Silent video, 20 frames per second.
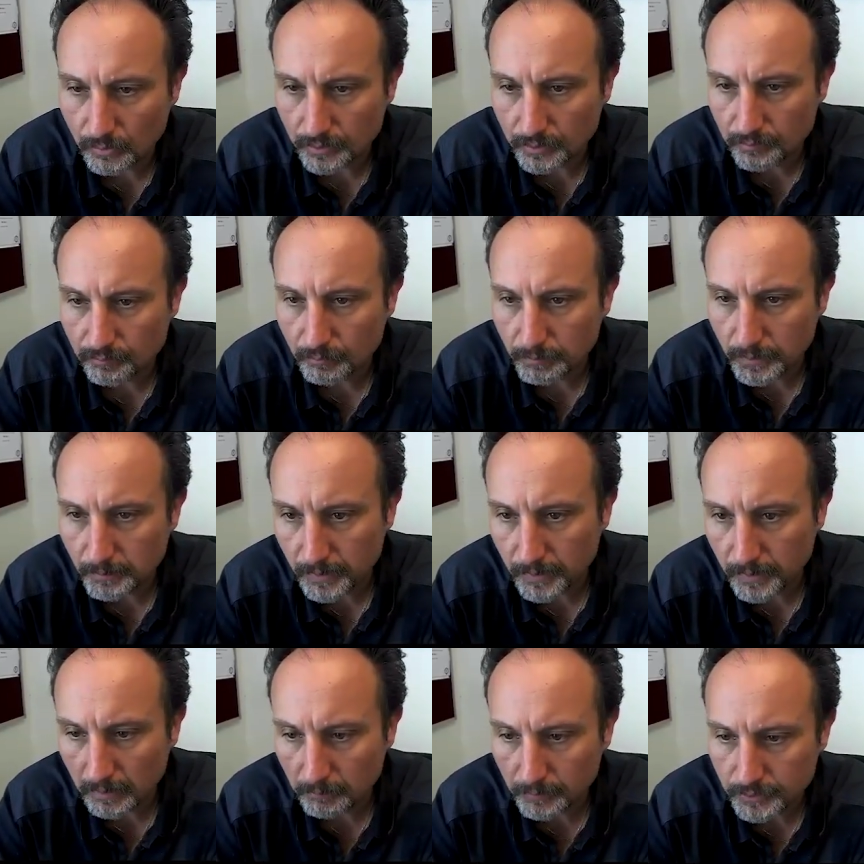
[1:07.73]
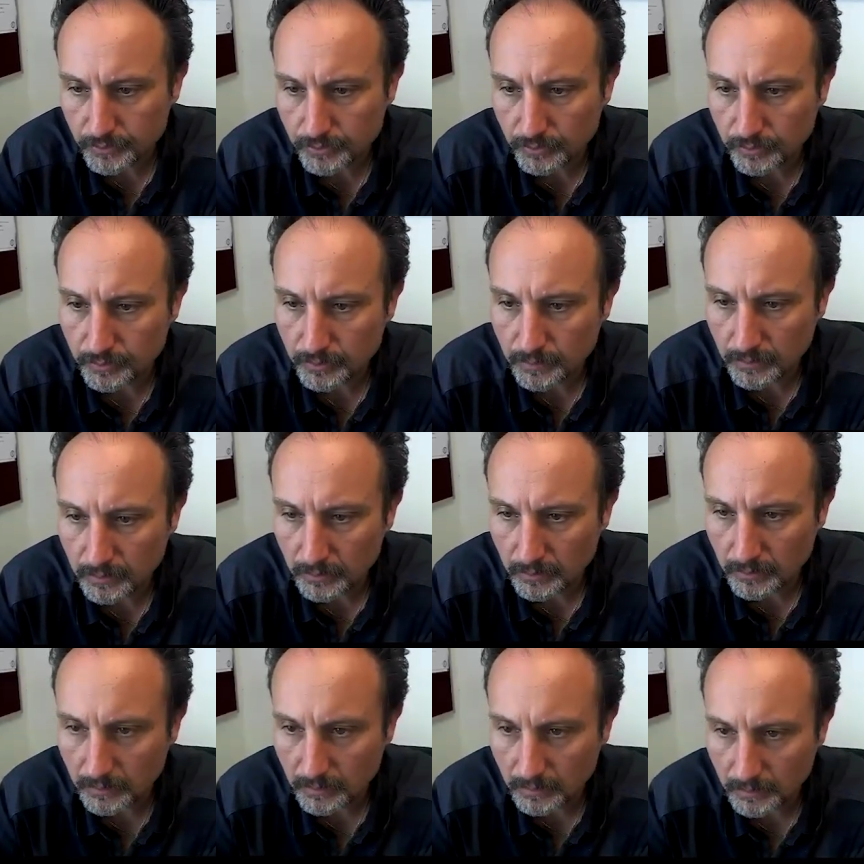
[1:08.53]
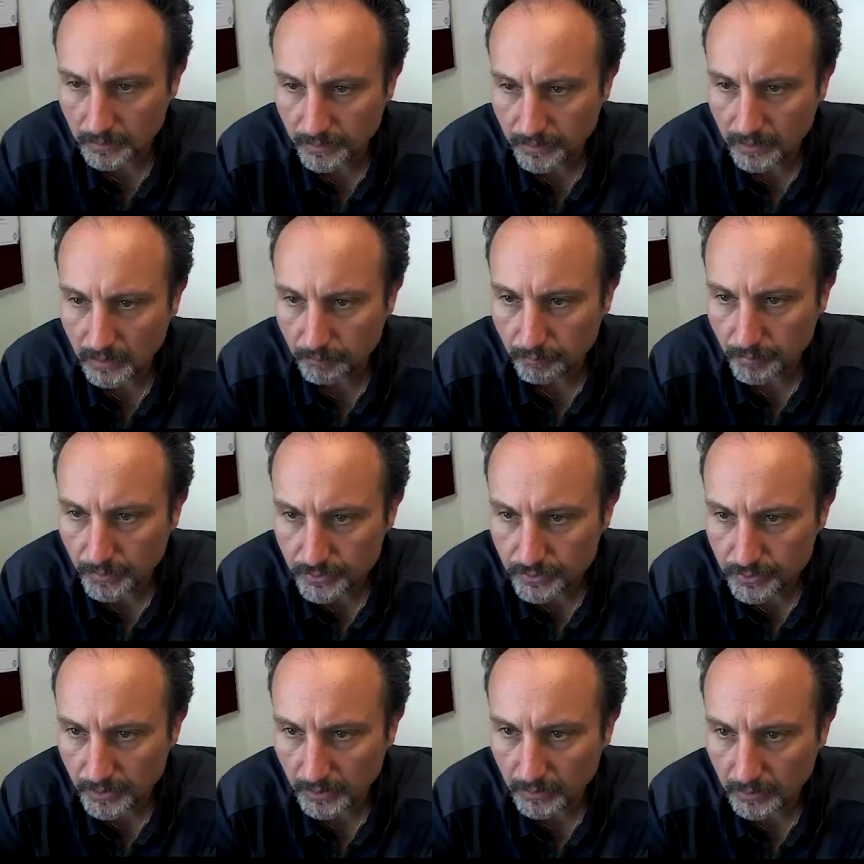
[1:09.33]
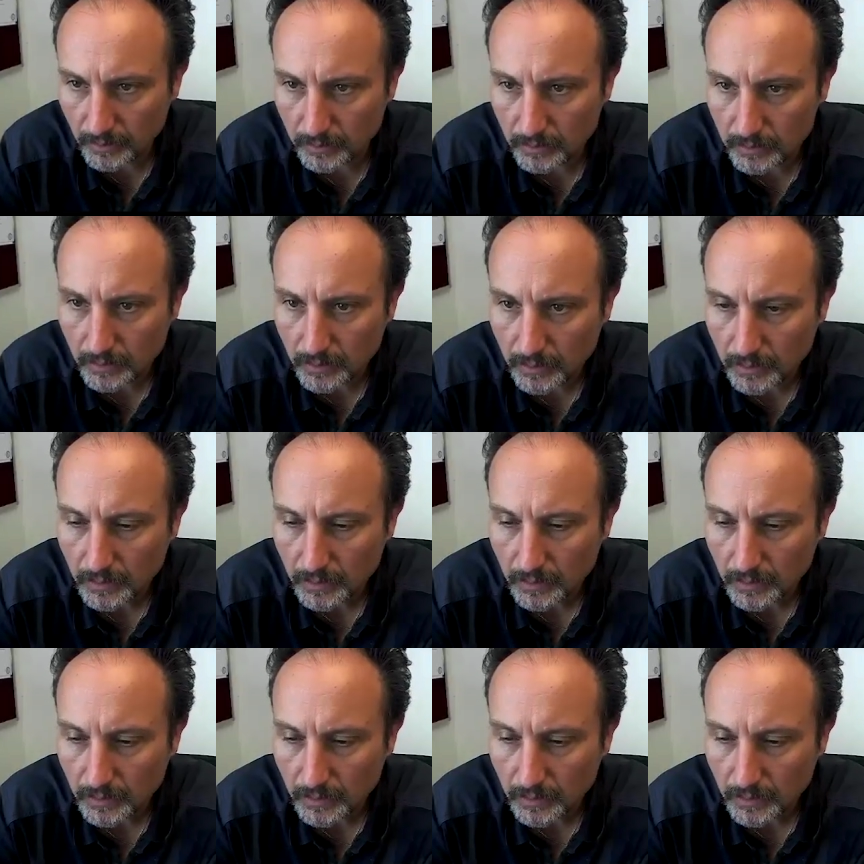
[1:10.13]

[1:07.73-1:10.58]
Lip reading: It will be published on the TIB channel